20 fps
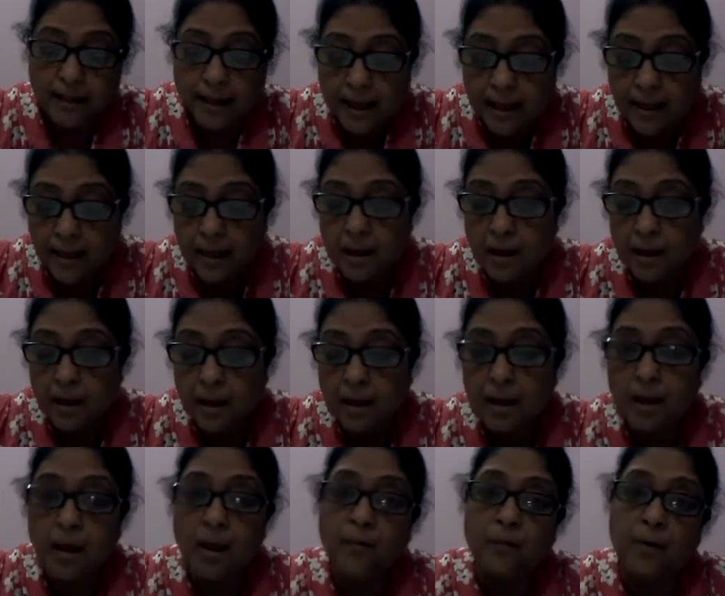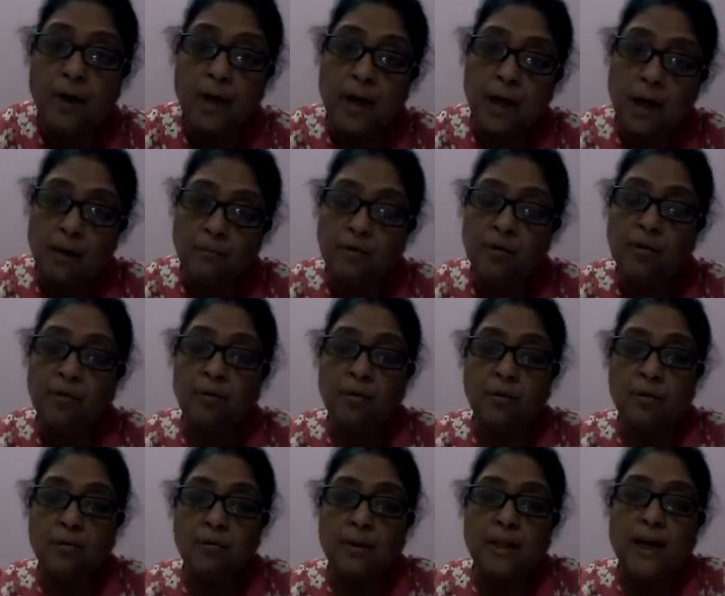then you will come to
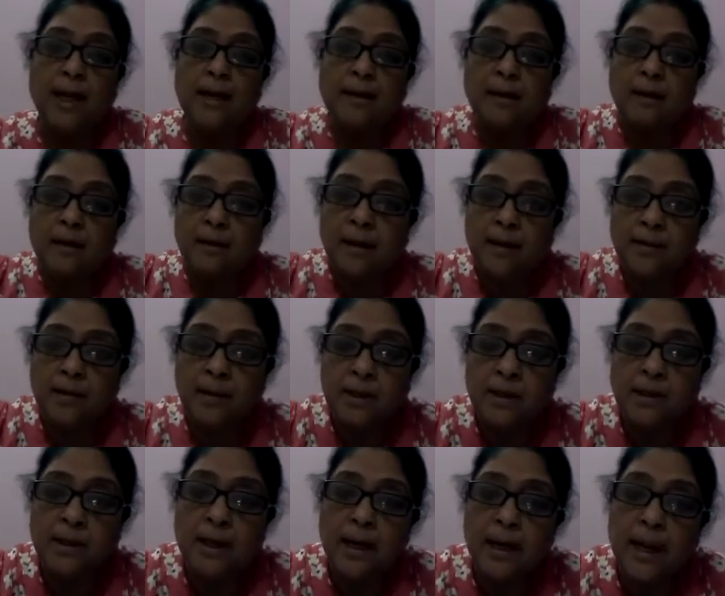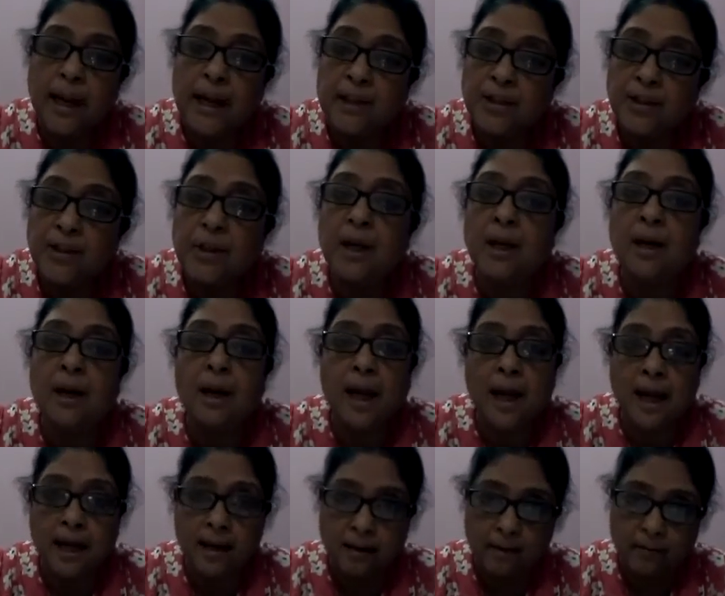know that this is an Asian
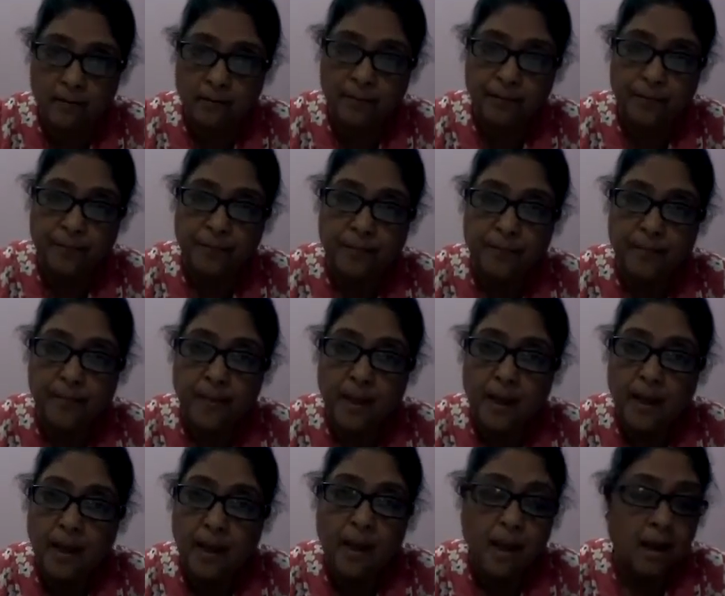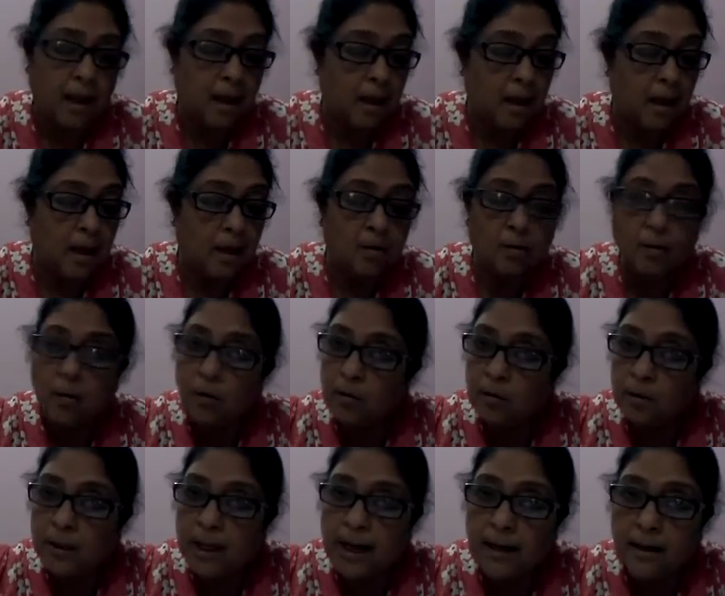lion. You
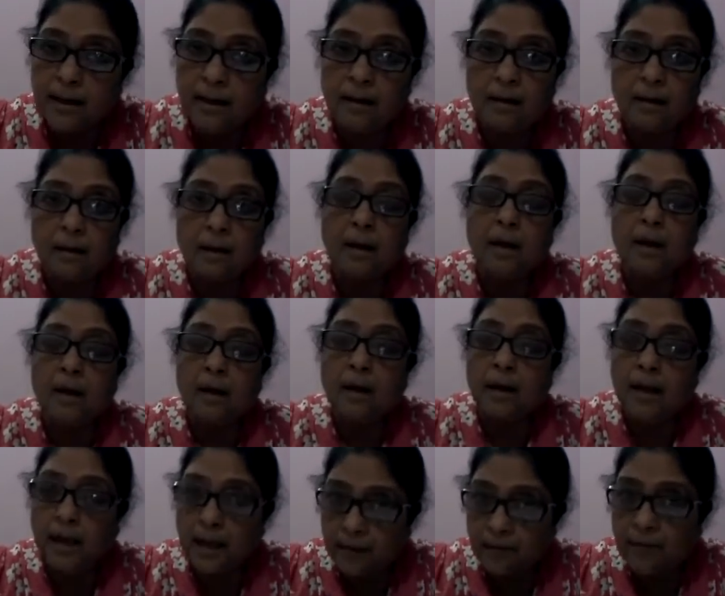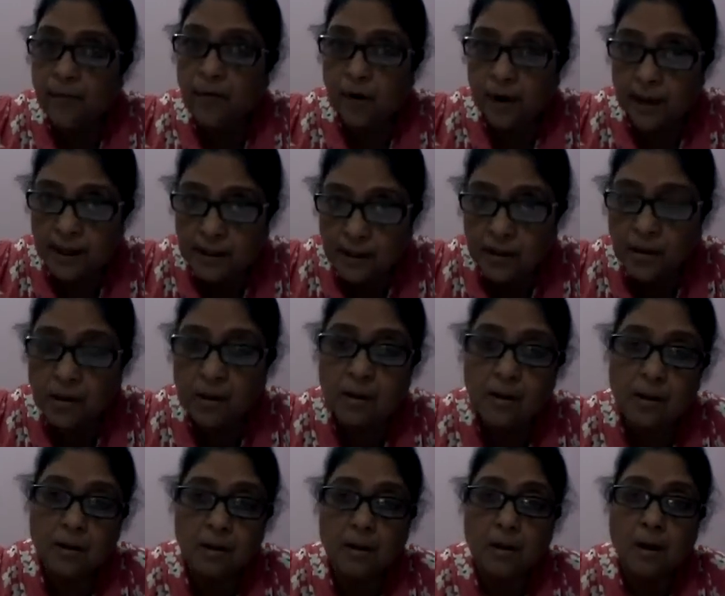know that Gir forest
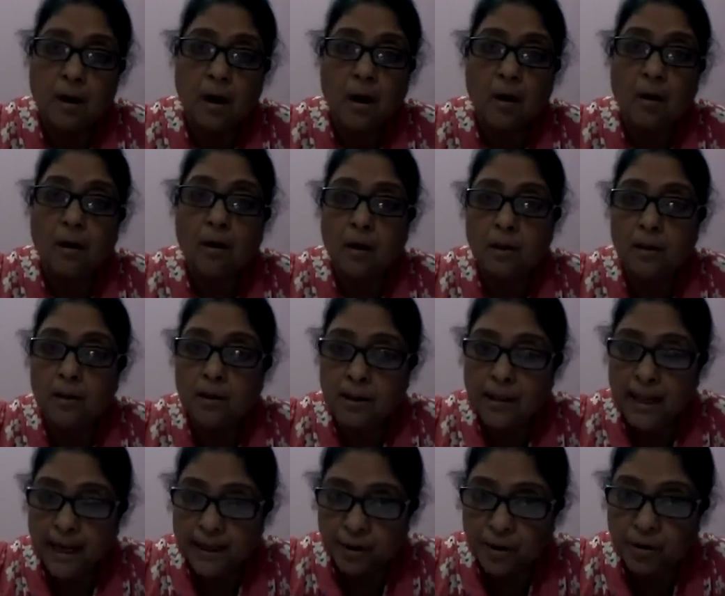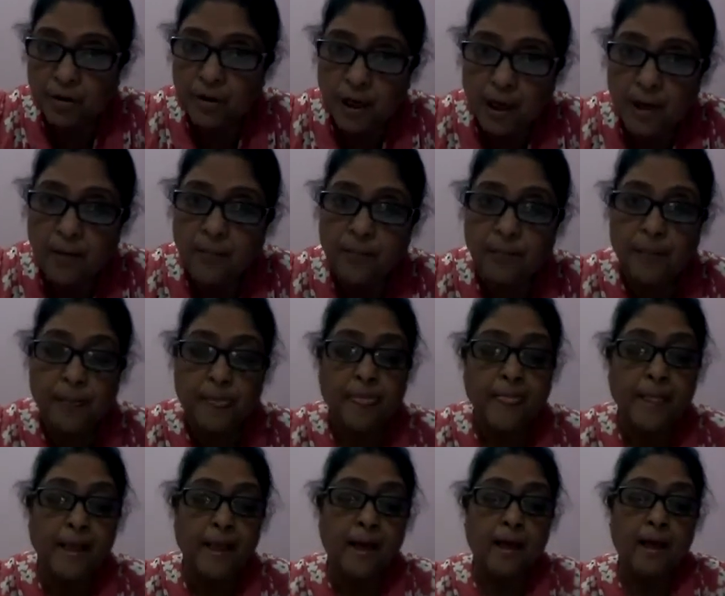or sanctuary,
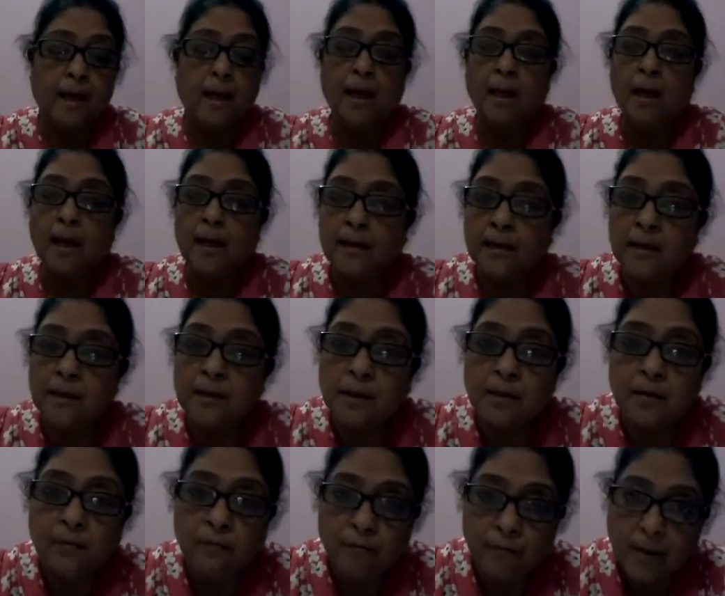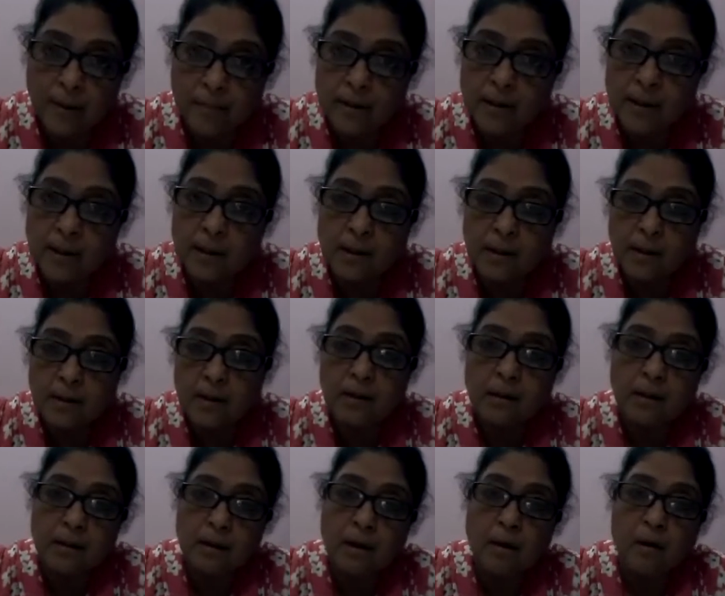it is famous
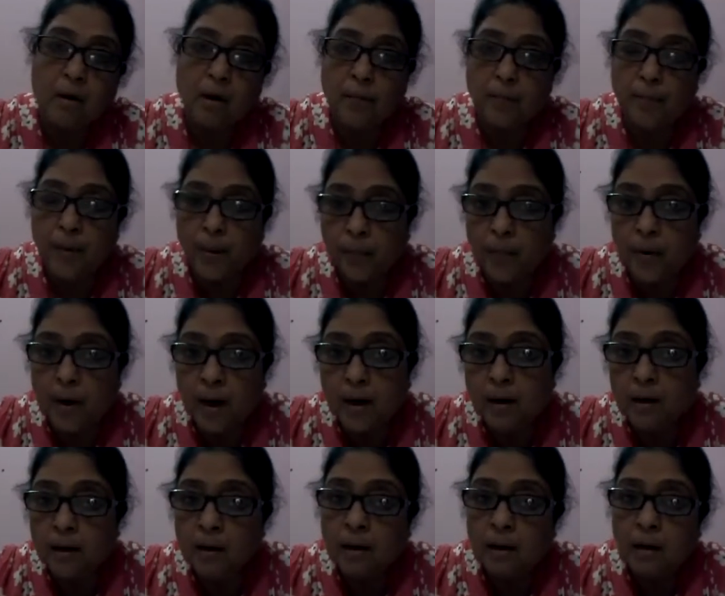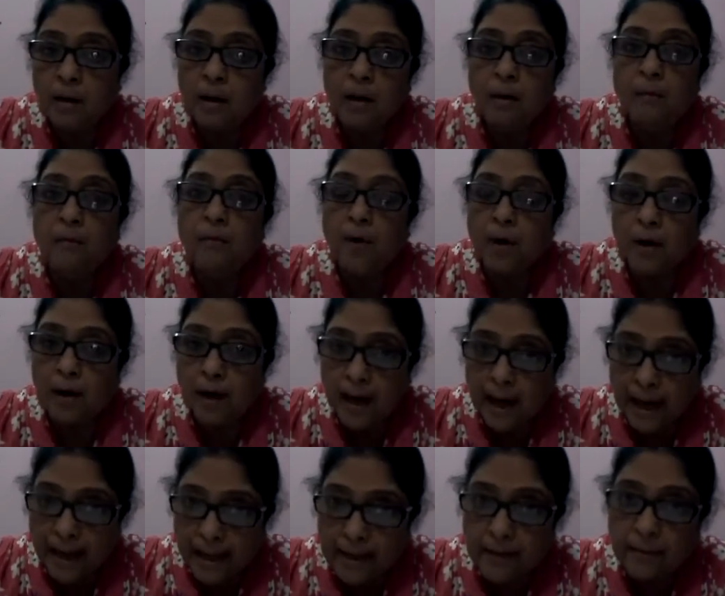or popular for
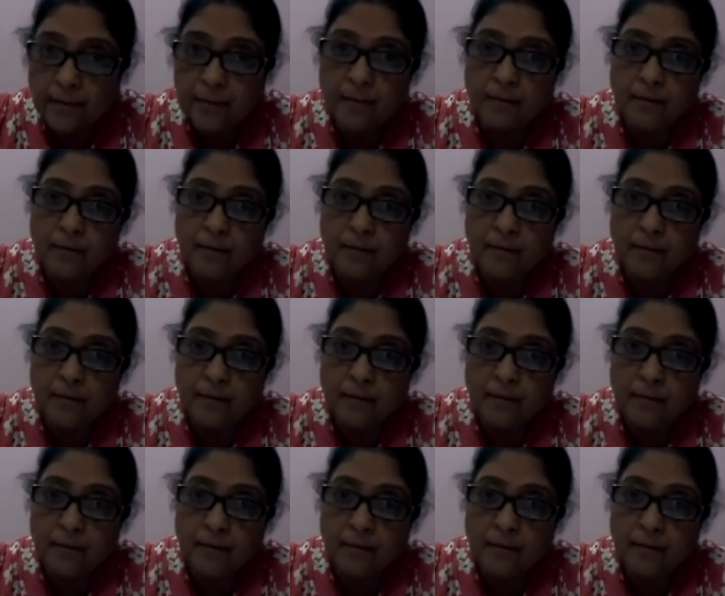lion